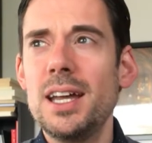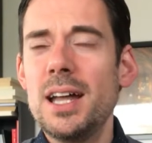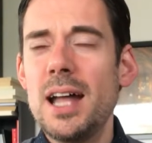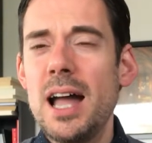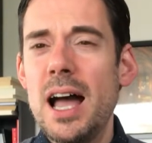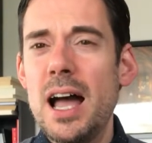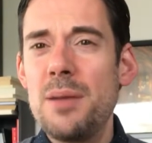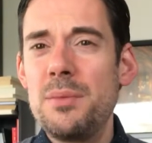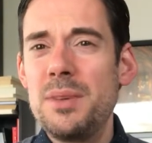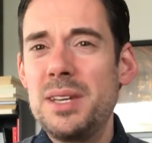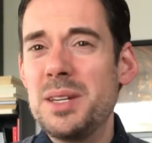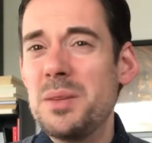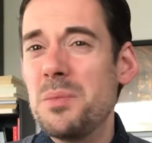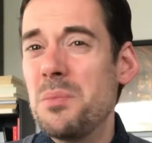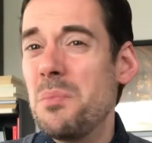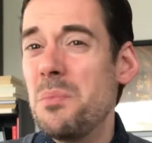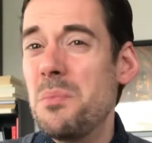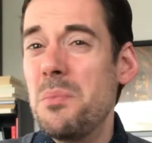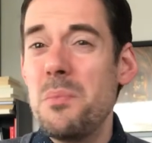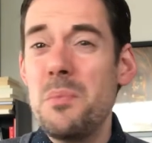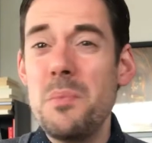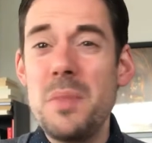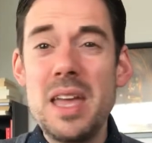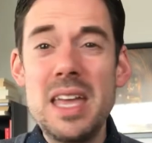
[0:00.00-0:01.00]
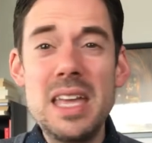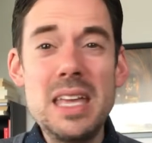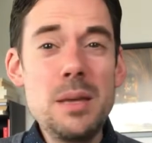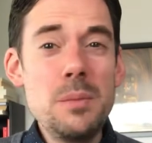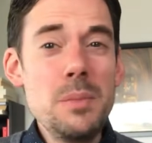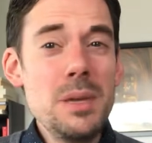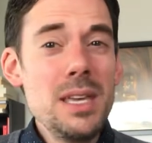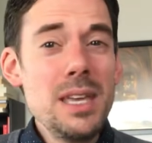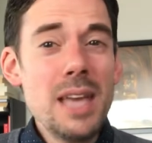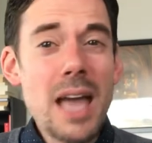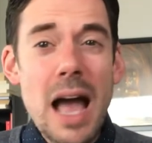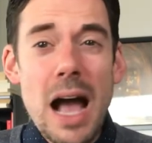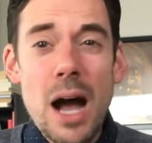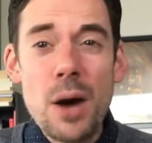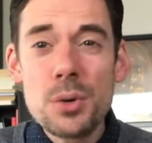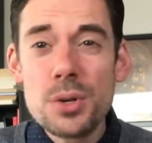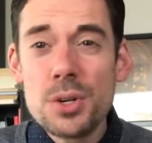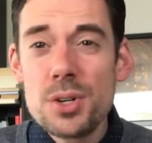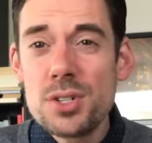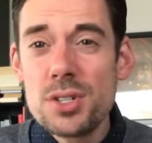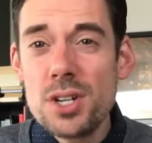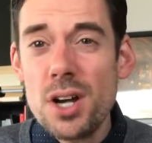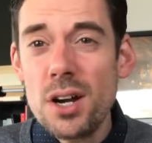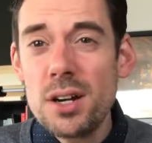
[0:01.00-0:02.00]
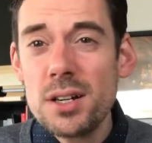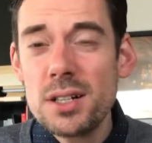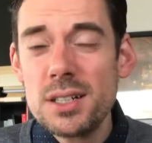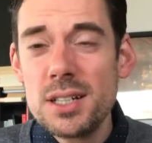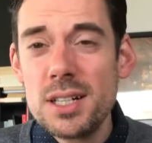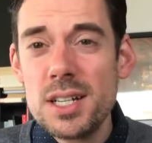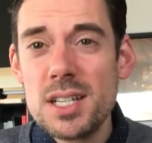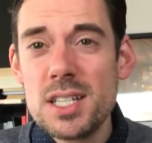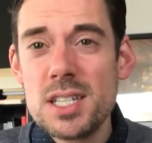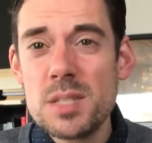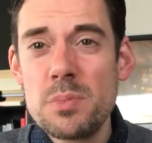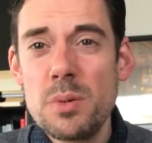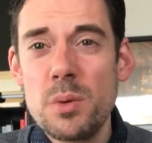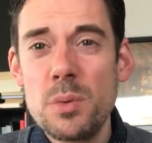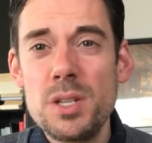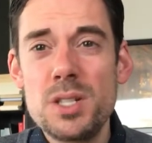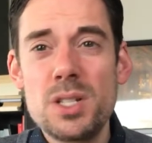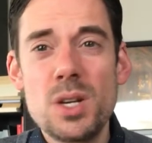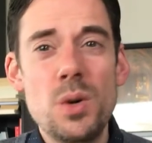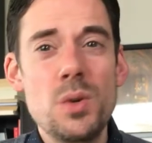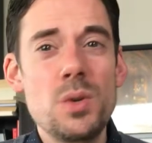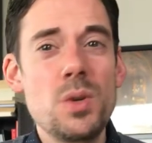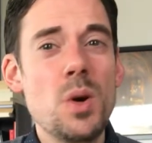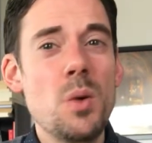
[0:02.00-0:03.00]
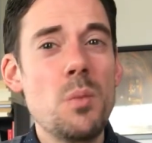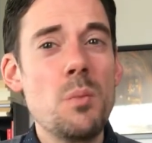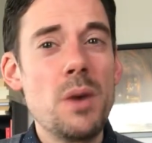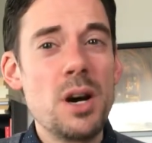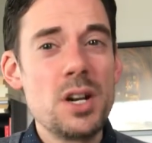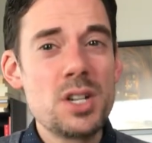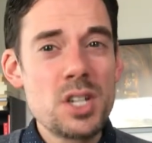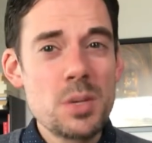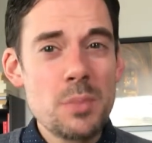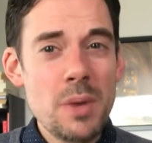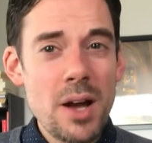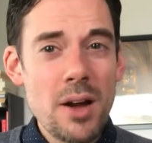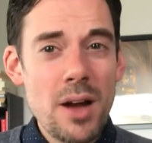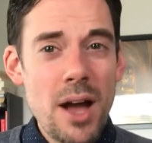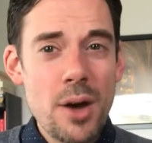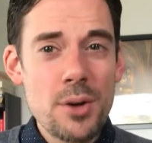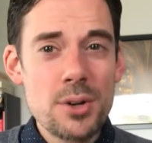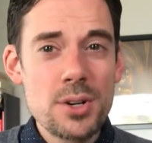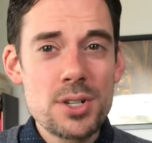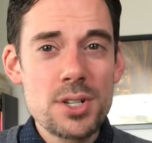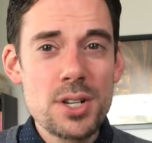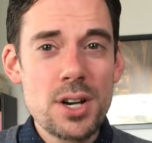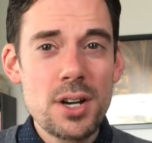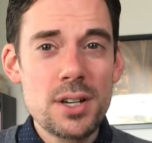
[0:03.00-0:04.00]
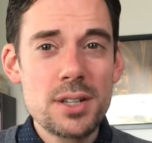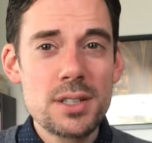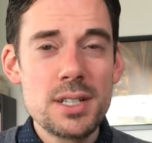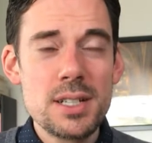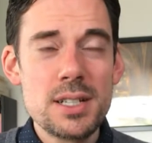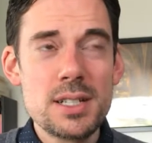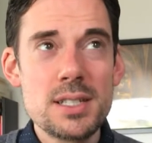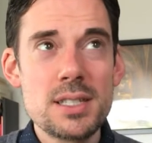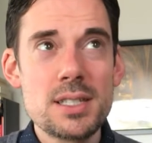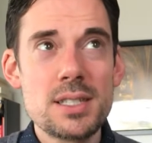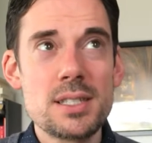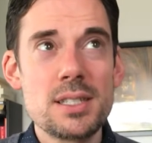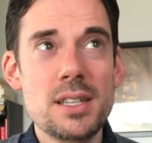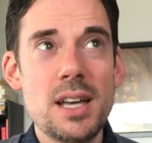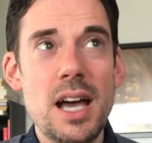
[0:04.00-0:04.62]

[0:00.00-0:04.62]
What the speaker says: I mean, maybe outer darkness, but we don't know much about outer darkness.